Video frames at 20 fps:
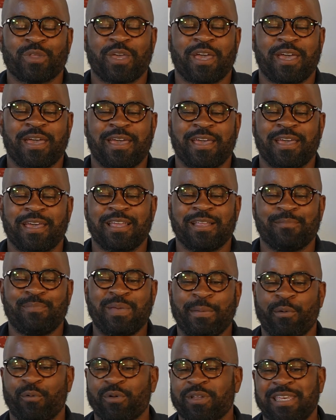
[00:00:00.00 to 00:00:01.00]
and
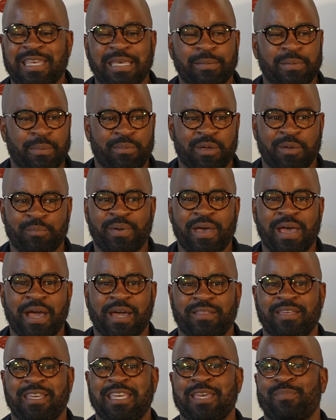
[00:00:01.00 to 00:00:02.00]
people would keep coming
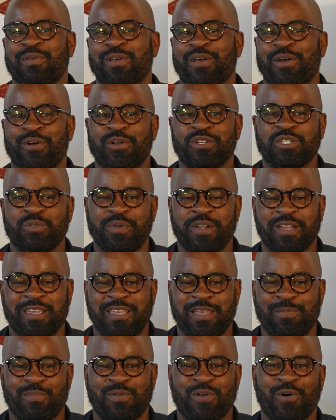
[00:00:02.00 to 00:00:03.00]
back and they keep encouraging me to
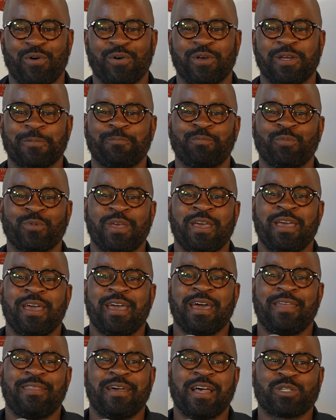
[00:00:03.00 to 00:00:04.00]
keep going.
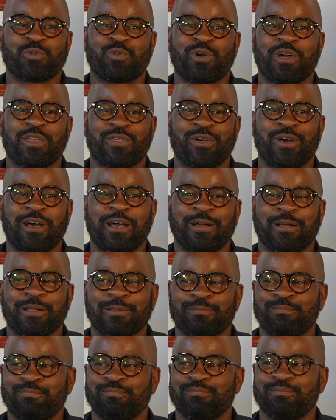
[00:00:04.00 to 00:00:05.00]
And that's where I
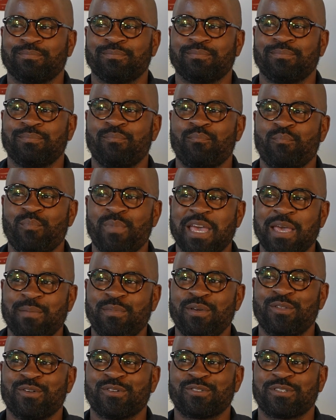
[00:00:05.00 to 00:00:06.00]
thought, hmm,
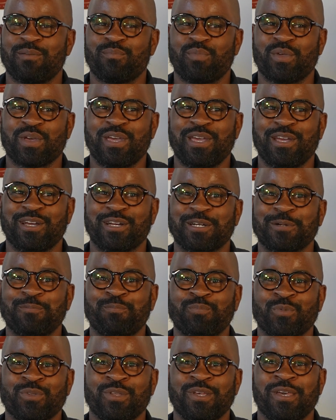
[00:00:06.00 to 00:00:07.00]
maybe there's something here.
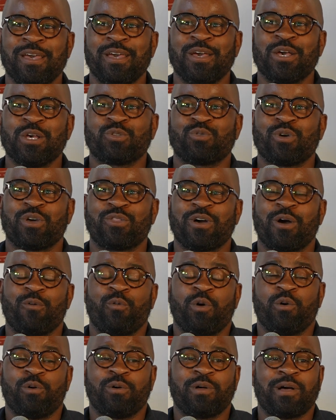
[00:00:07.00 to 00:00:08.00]
So I
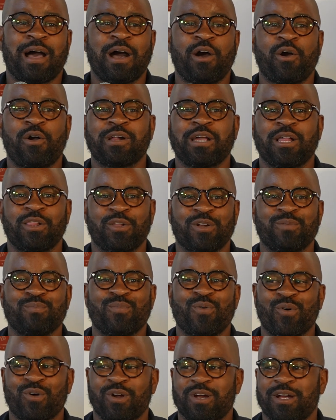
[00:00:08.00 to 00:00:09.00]
thought, well, how can I
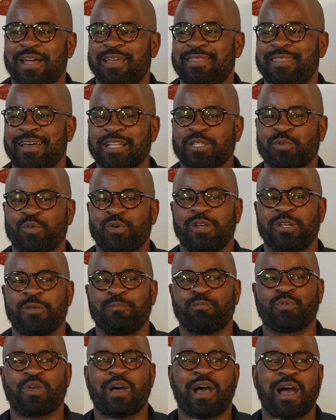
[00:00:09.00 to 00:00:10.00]
learn more? And that's
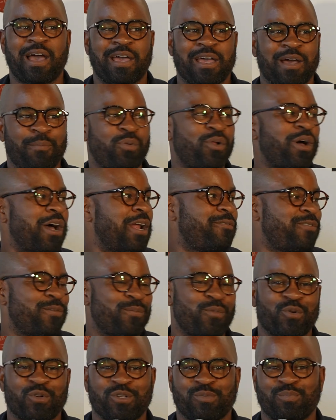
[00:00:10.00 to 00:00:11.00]
when I applied for
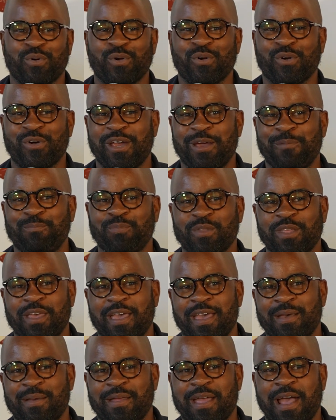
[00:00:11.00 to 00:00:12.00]
Mortar's program,
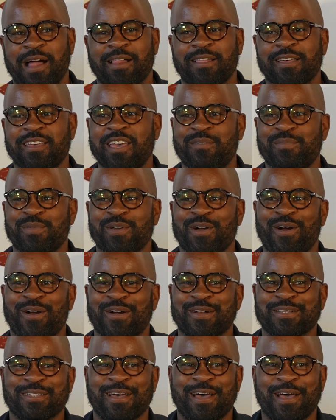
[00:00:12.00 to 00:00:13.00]
and Allen gave me a hard